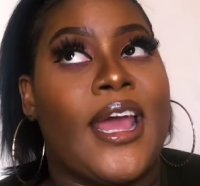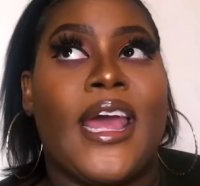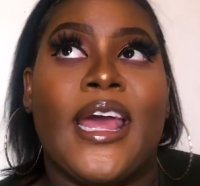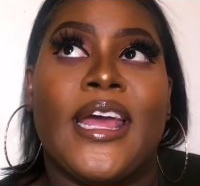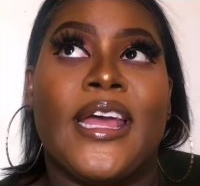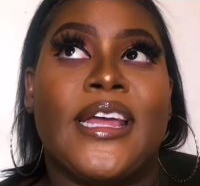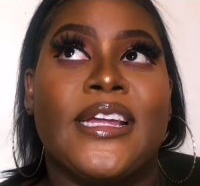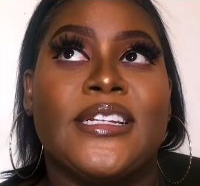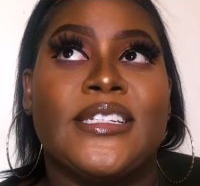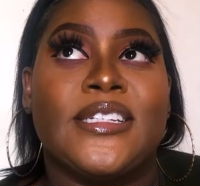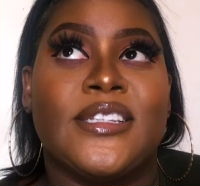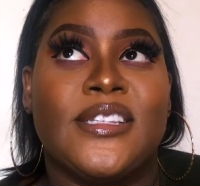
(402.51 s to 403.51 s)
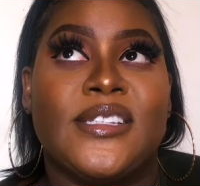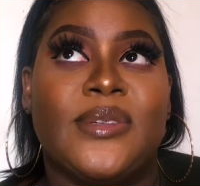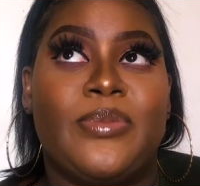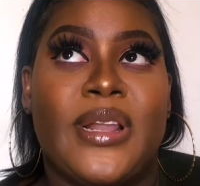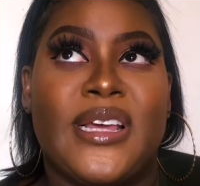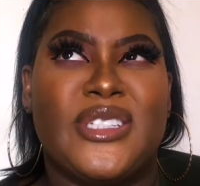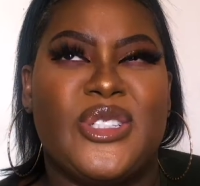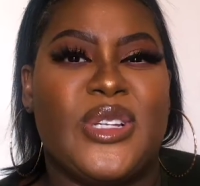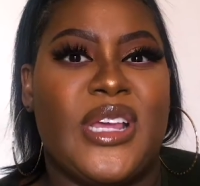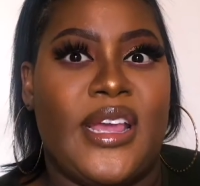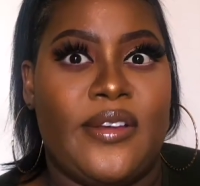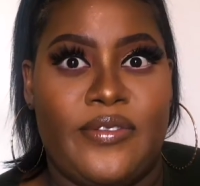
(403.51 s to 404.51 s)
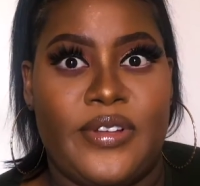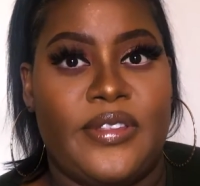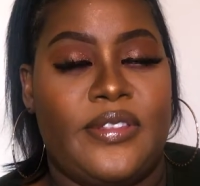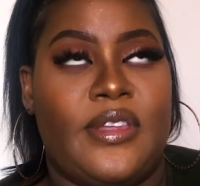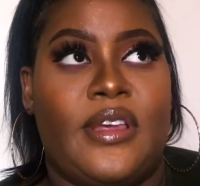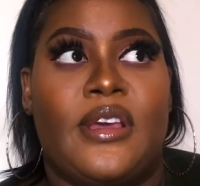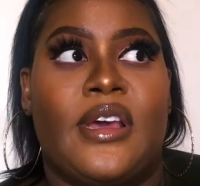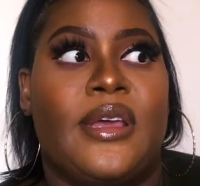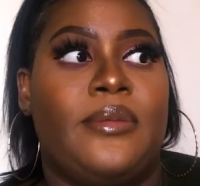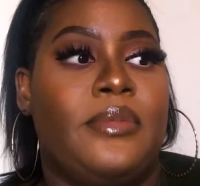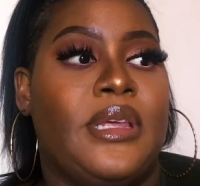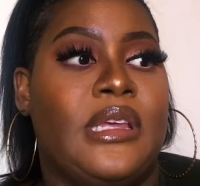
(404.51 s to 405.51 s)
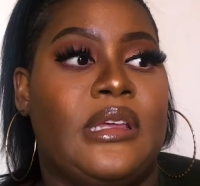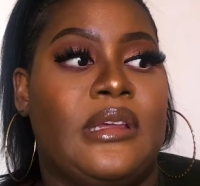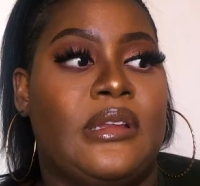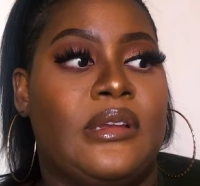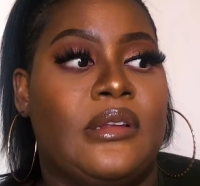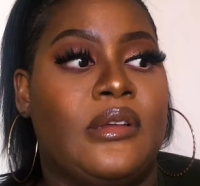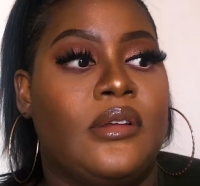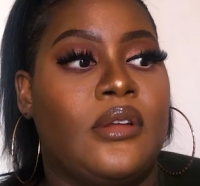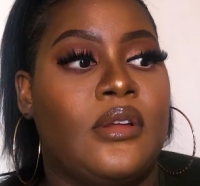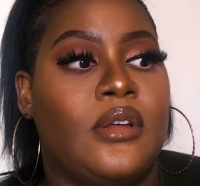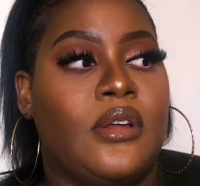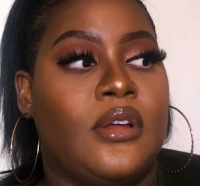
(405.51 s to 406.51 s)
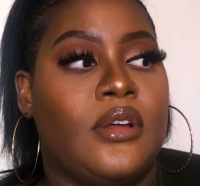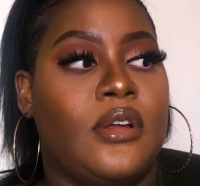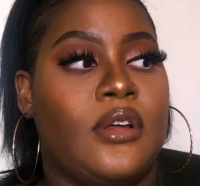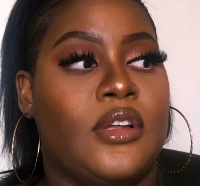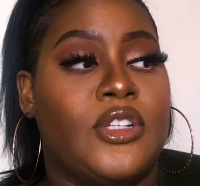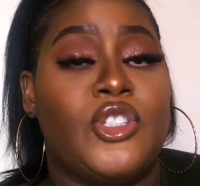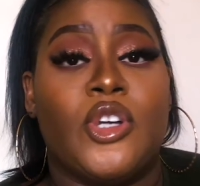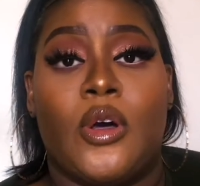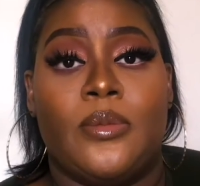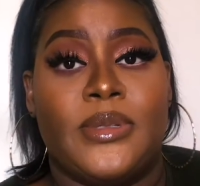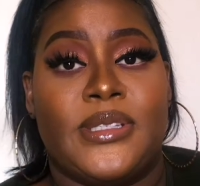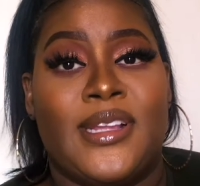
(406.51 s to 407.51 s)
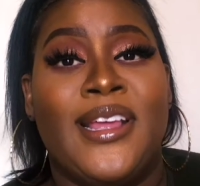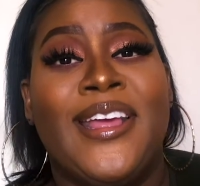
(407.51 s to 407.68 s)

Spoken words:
And this applies to everything. I mean, jobs,